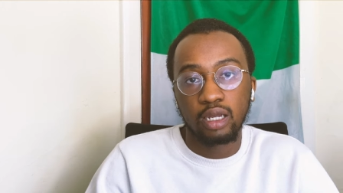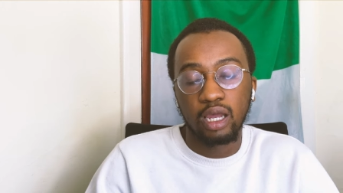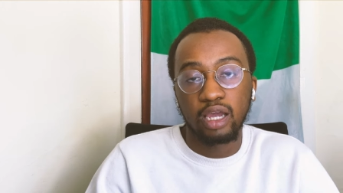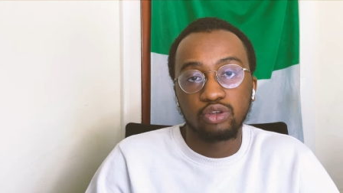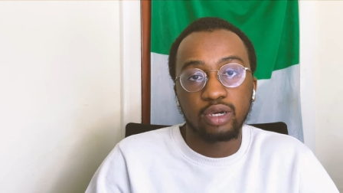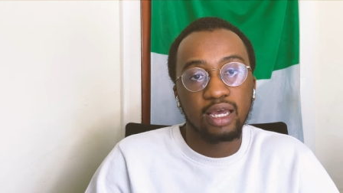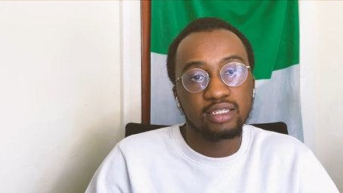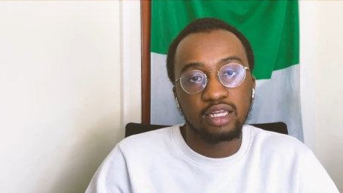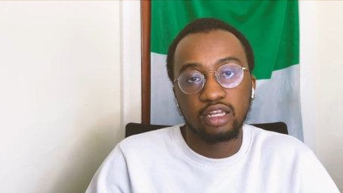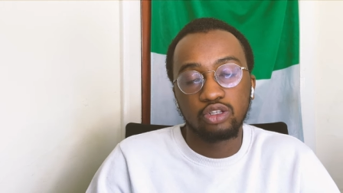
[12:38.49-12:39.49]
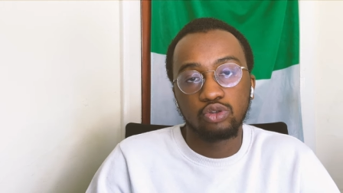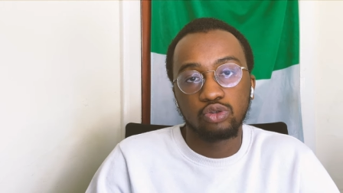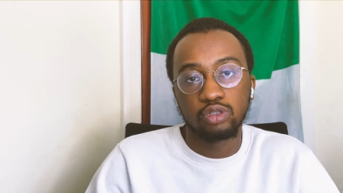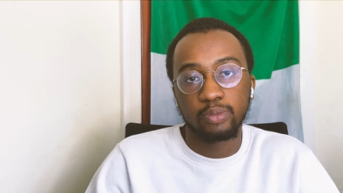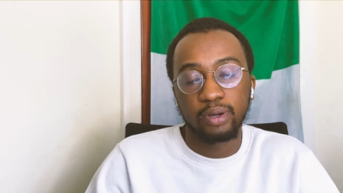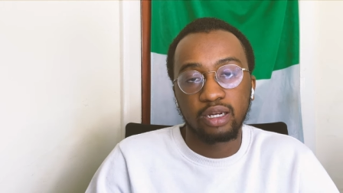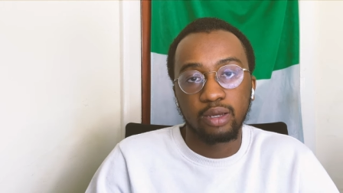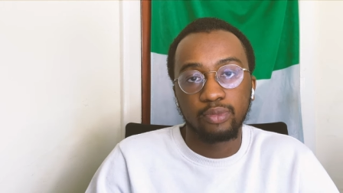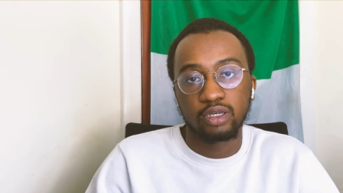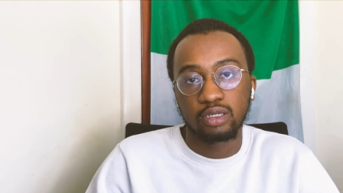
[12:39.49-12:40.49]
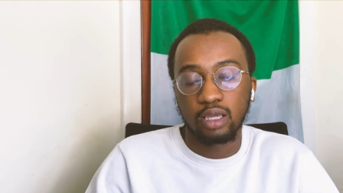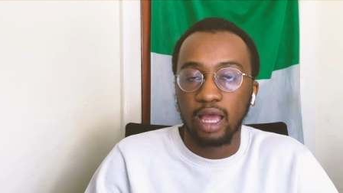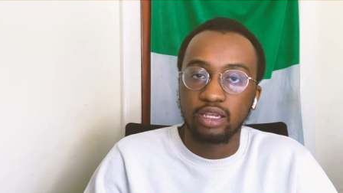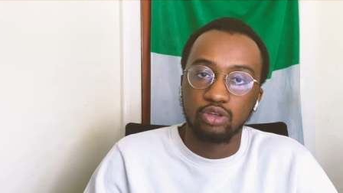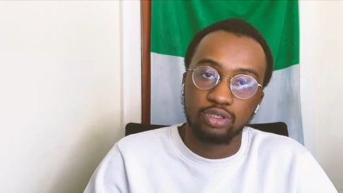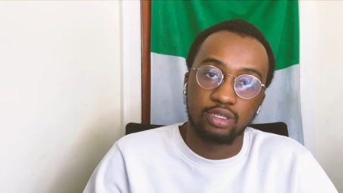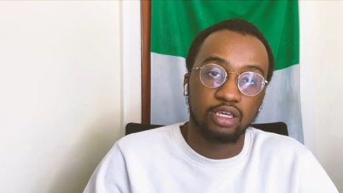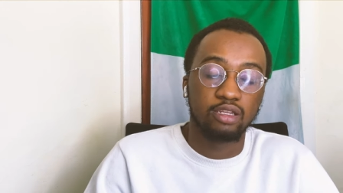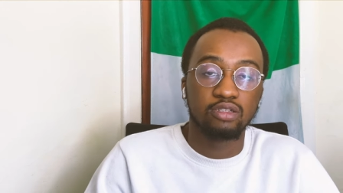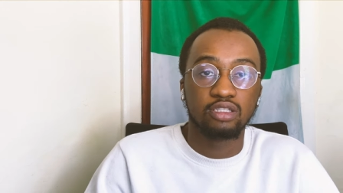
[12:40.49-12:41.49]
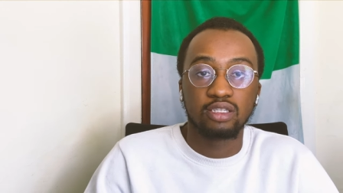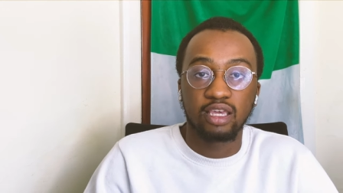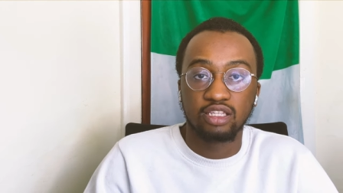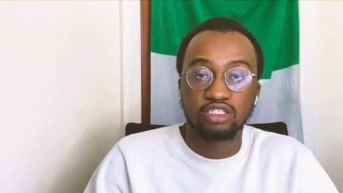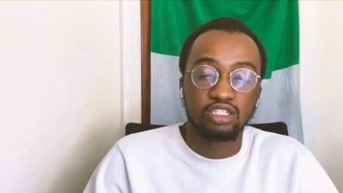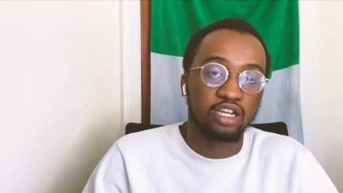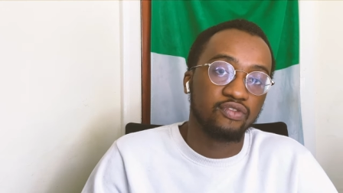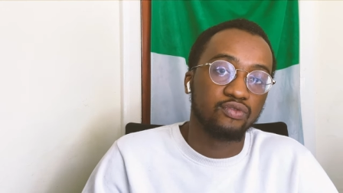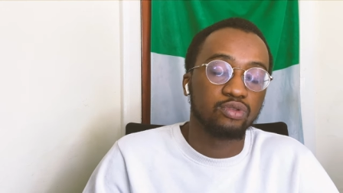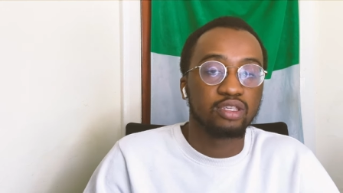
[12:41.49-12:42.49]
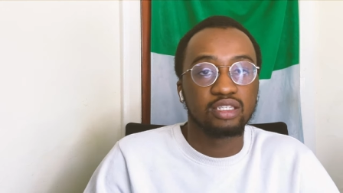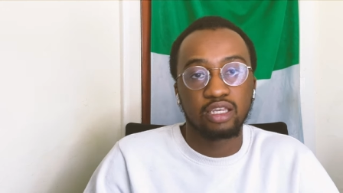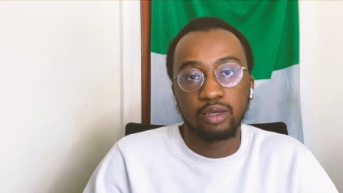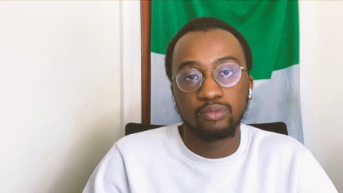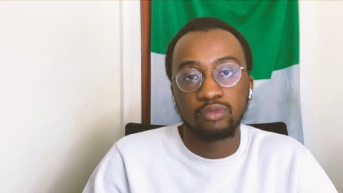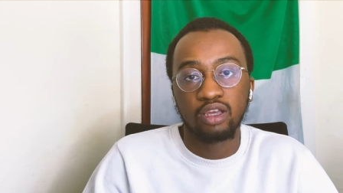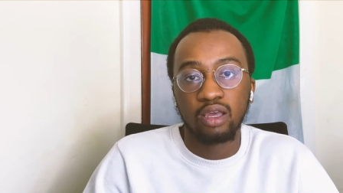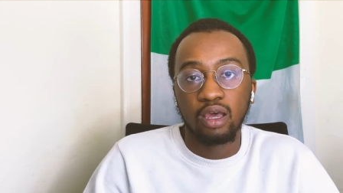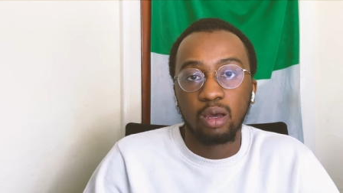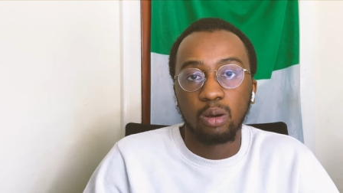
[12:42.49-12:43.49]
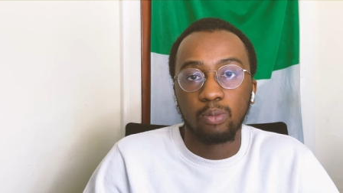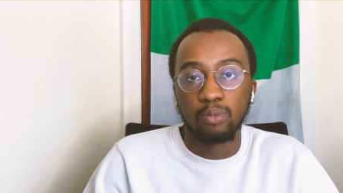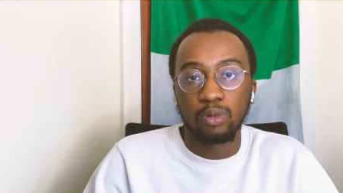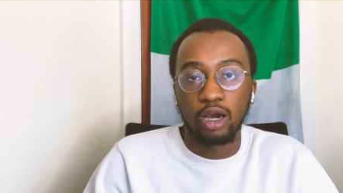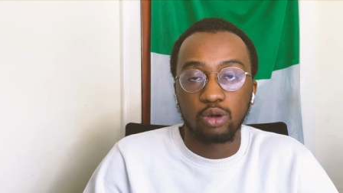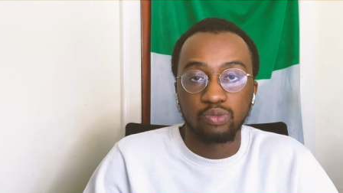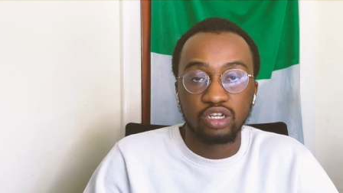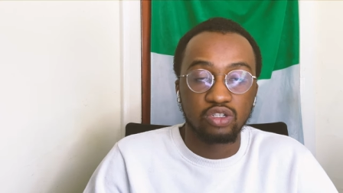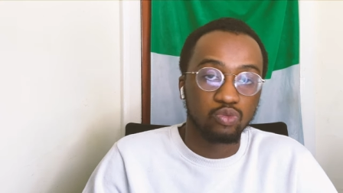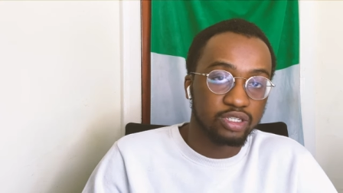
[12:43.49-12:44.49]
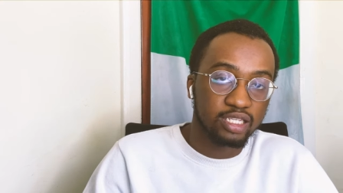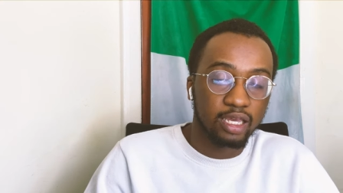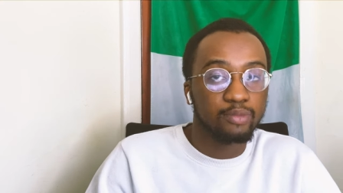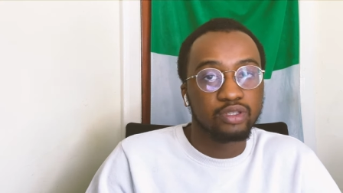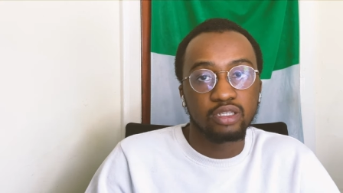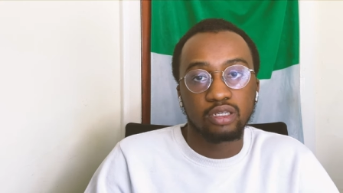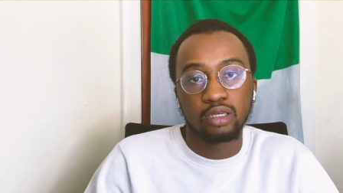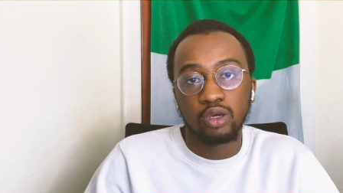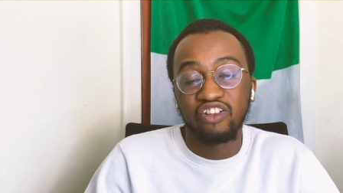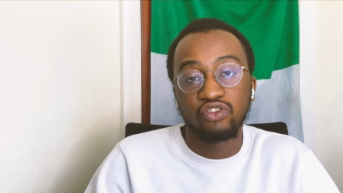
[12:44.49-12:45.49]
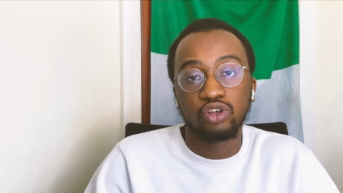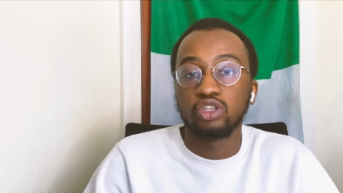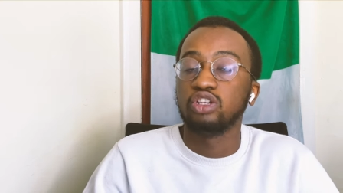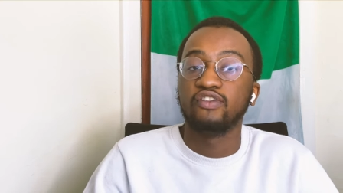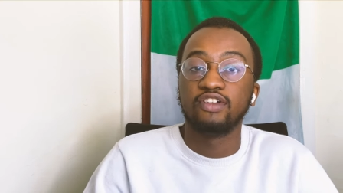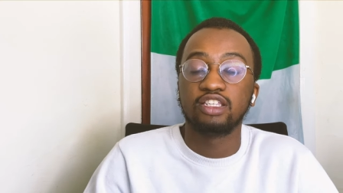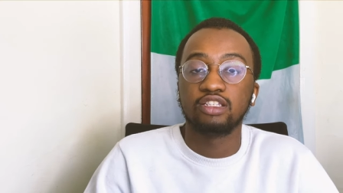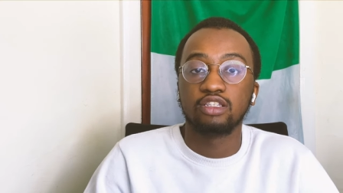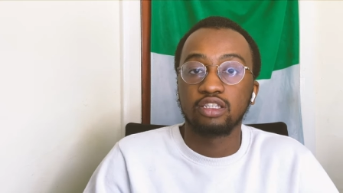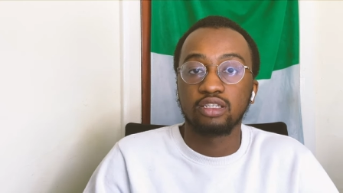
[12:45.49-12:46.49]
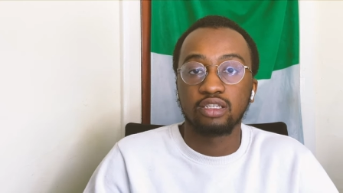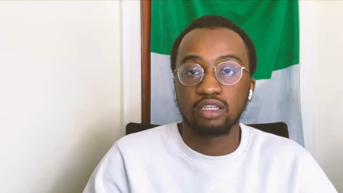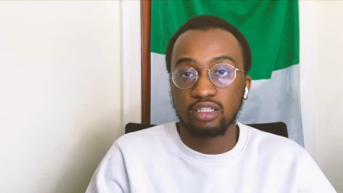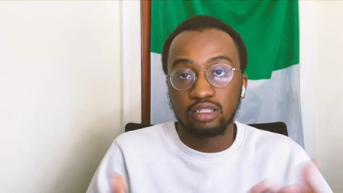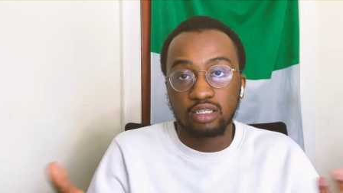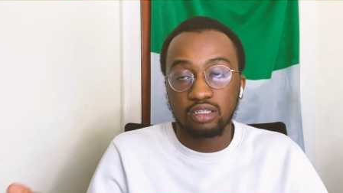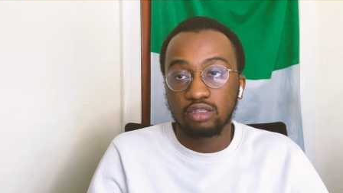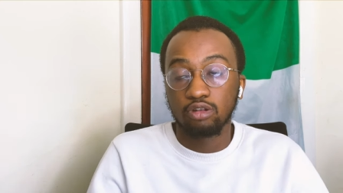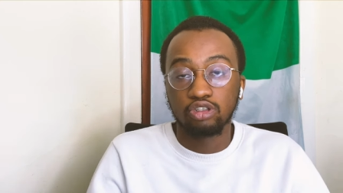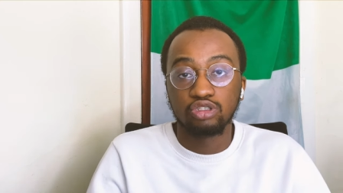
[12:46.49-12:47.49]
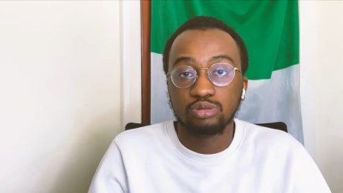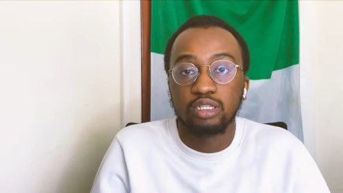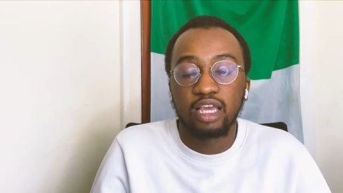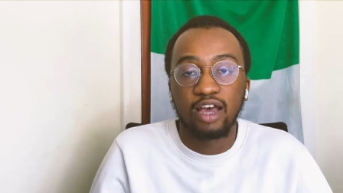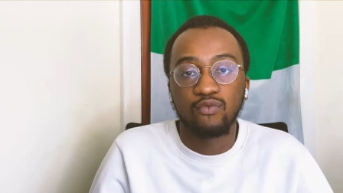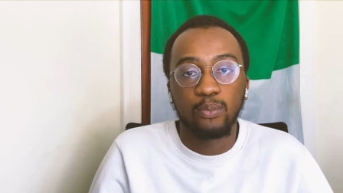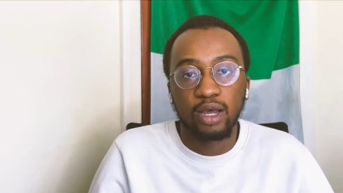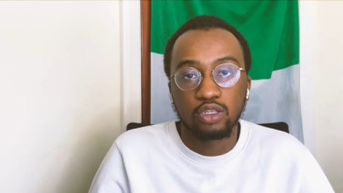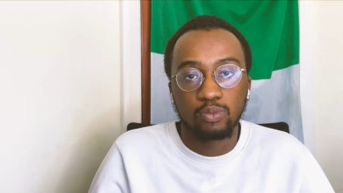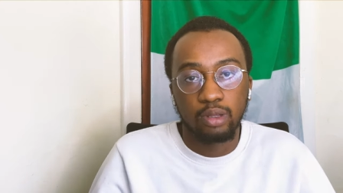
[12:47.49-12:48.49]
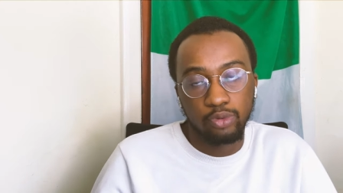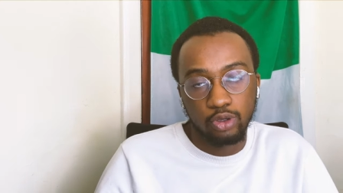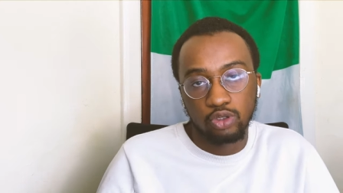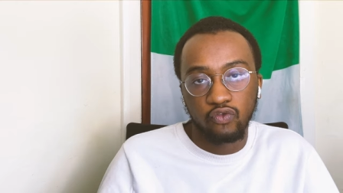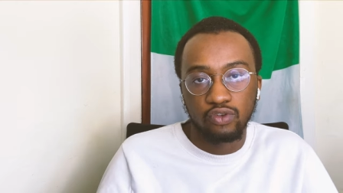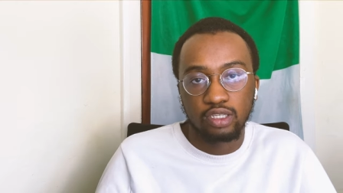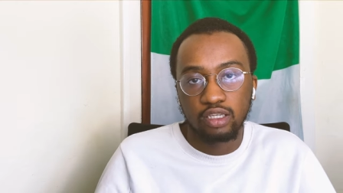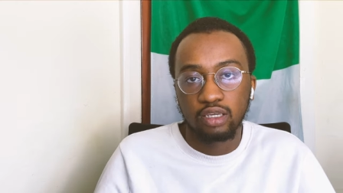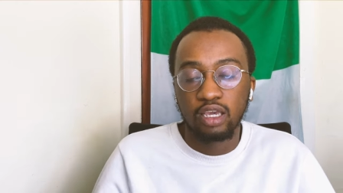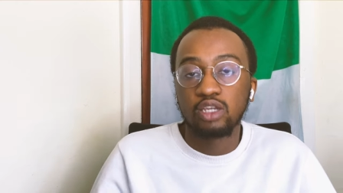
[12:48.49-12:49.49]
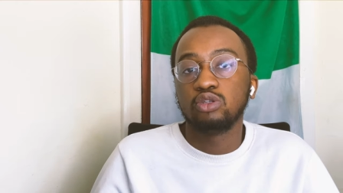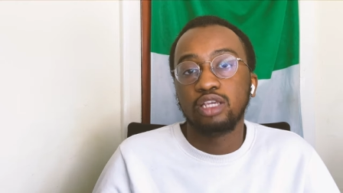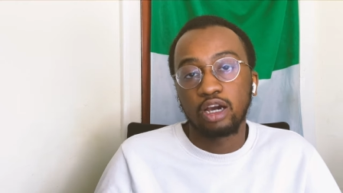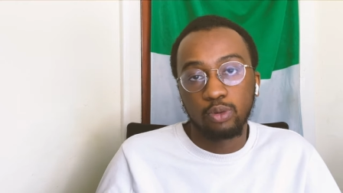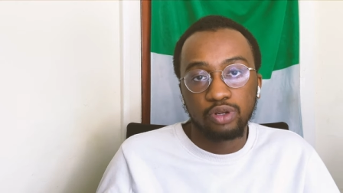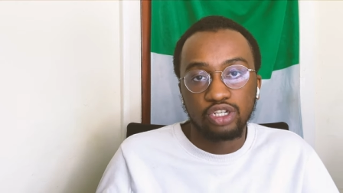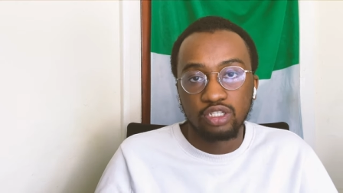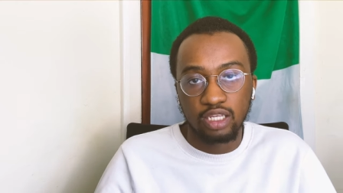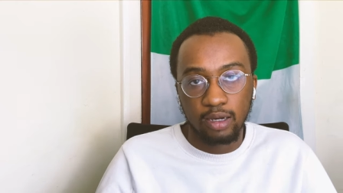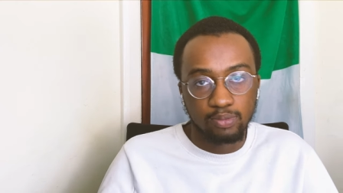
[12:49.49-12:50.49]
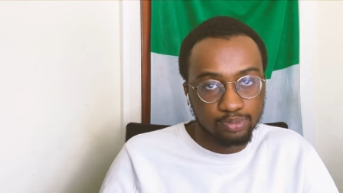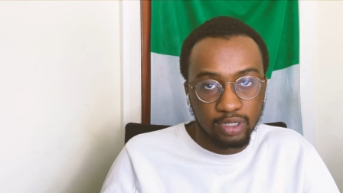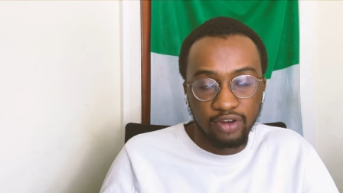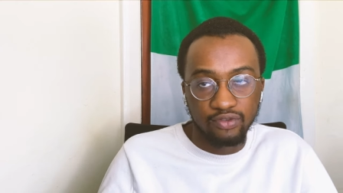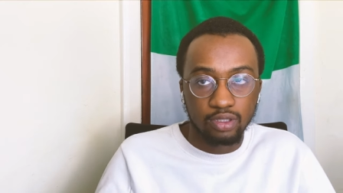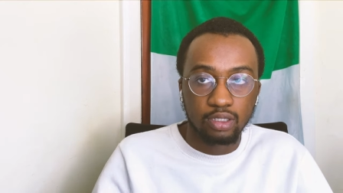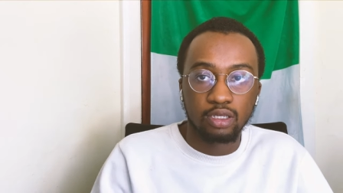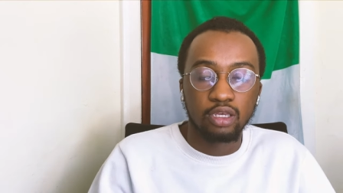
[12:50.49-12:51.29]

and you can't stay there due to the pandemic, and you're still getting charged for the same accommodation, which is empty. Even though the university, it doesn't really have a part to play, because obviously the accommodations are private.